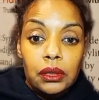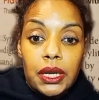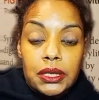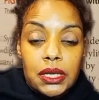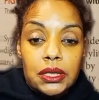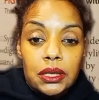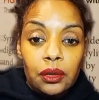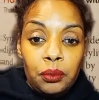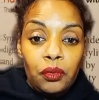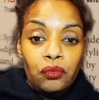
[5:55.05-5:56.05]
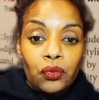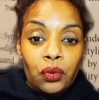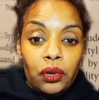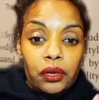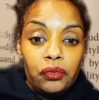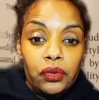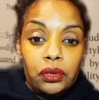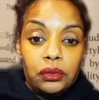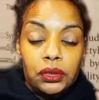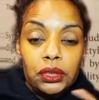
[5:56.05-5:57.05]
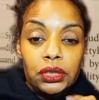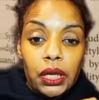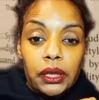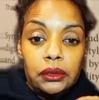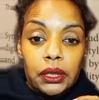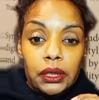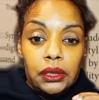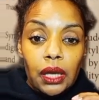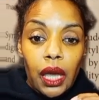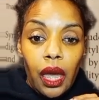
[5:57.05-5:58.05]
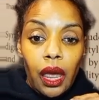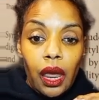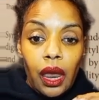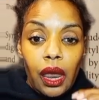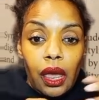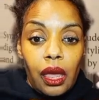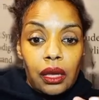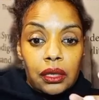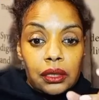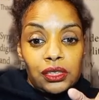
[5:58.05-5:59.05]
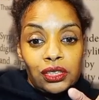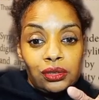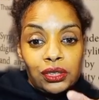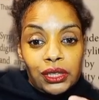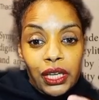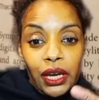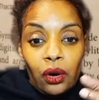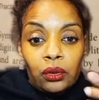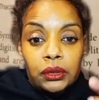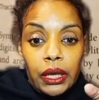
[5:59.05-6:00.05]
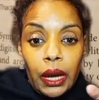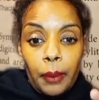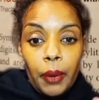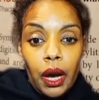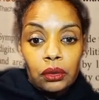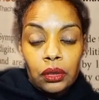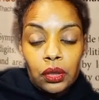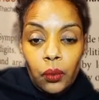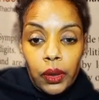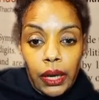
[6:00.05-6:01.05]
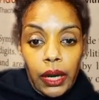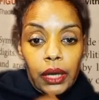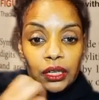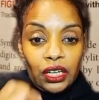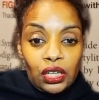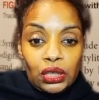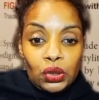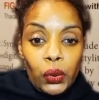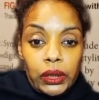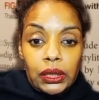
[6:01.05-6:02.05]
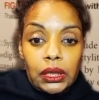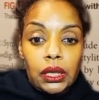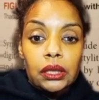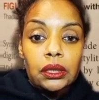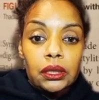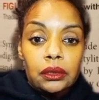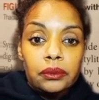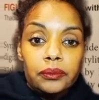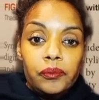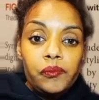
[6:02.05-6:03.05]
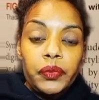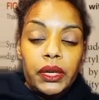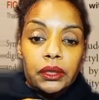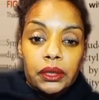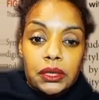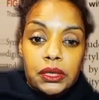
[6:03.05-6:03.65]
As I said before, if your child is used to holding a bottle in one hand and a toy in the other, and then